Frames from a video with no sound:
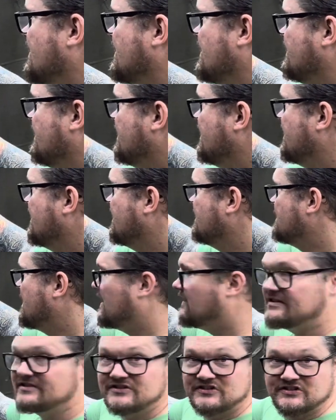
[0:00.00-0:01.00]
the
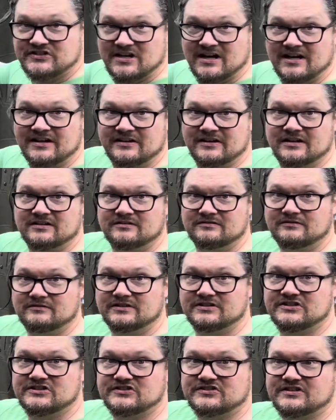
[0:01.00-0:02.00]
Melanzana,
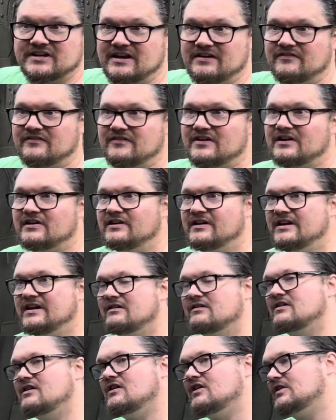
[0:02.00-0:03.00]
which is a very,
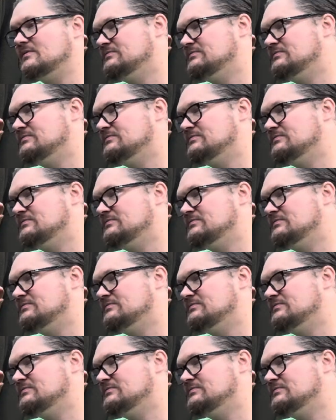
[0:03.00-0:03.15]
I'll call it,